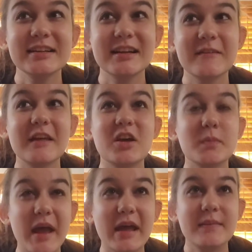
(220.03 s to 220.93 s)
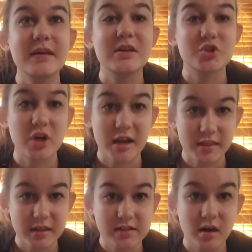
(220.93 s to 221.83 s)
if they could pay me to try
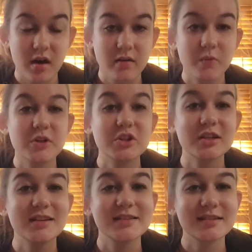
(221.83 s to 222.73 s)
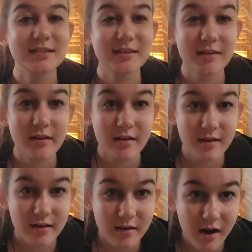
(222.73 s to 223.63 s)
things on, which is
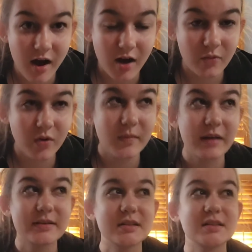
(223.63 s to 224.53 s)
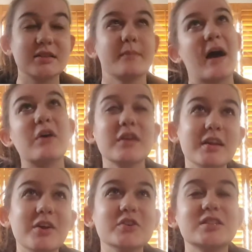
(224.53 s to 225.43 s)
not what my business is about,
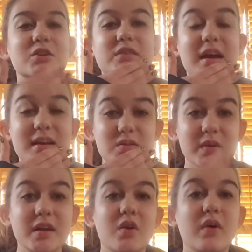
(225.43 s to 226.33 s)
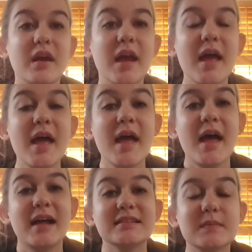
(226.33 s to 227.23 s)
so that gets really annoying.
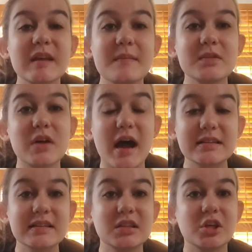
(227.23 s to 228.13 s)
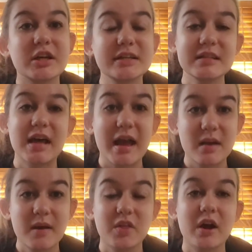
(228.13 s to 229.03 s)
And sometimes they'll act like they're into the
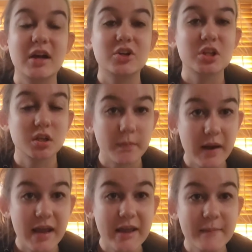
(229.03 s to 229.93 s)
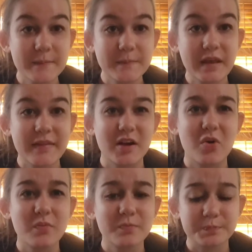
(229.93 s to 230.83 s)
item and they're actually going to buy it, and they
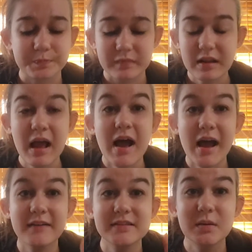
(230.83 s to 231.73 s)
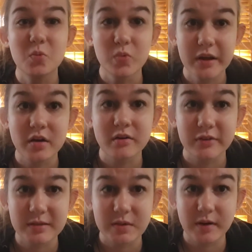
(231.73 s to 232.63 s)
don't. I have some weird
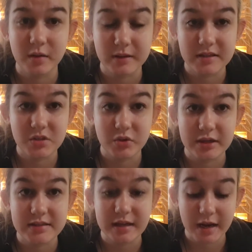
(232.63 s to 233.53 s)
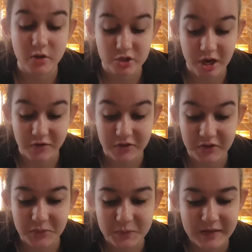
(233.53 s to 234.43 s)
Facebook Marketplace stories that I could share with you.